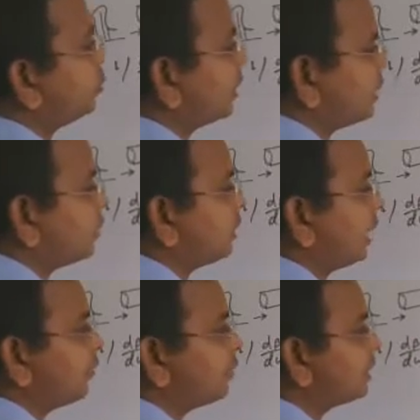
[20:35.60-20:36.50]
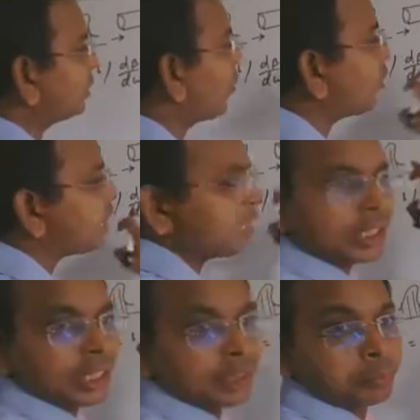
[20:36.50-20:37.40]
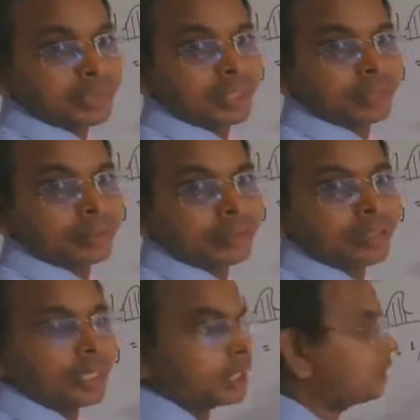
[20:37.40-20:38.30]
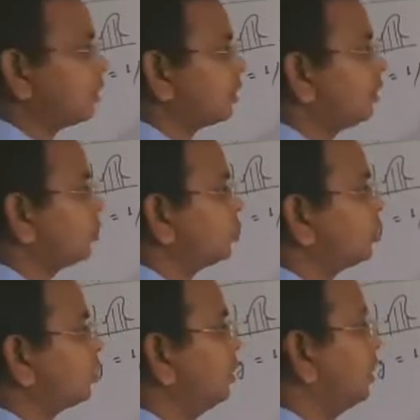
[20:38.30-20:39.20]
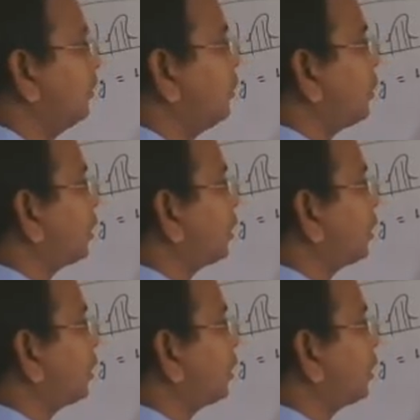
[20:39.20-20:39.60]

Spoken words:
cannot, I have written all these expressions earlier. So if you are